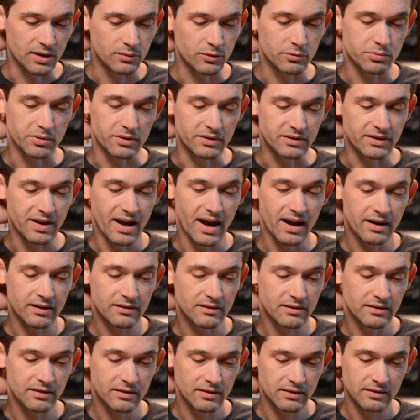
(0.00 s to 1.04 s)
will
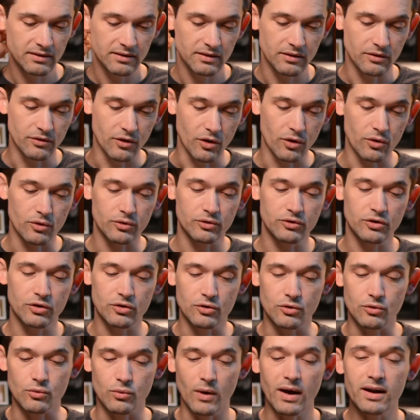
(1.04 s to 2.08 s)
protect those
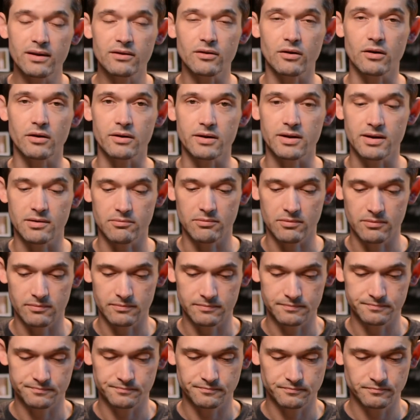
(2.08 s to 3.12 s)
who wait on him.
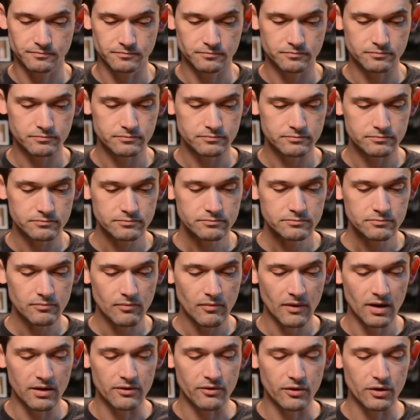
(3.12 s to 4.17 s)

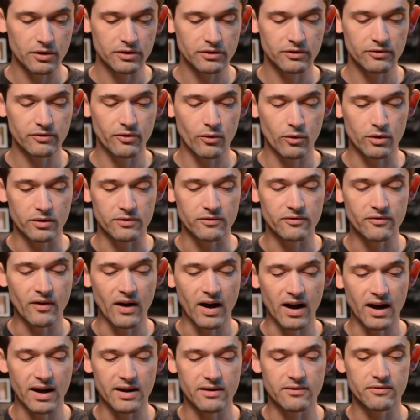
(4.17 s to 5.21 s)
In verse 4 and
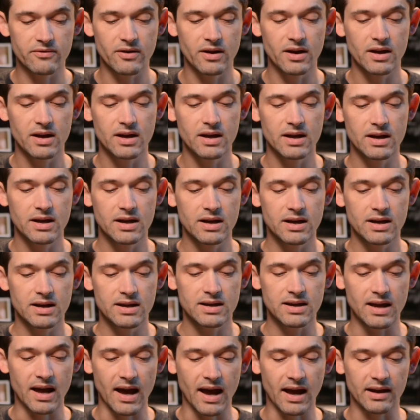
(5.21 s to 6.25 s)
5,
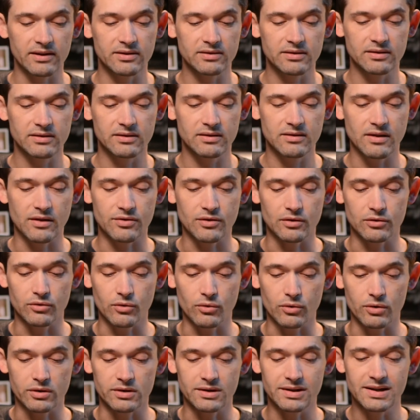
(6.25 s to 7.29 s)
he asks that the
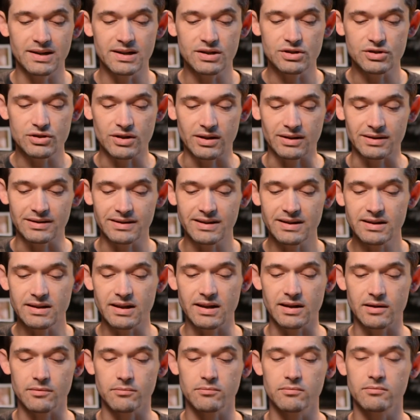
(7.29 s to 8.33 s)
Lord teach and lead
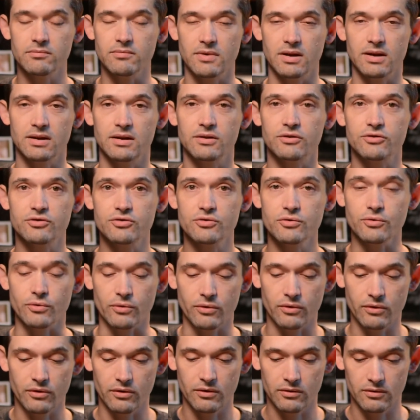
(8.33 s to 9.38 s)
him in his
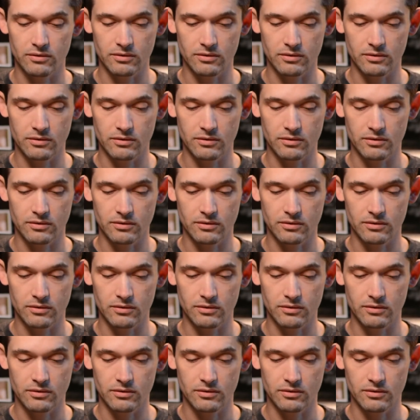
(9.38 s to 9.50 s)
truth.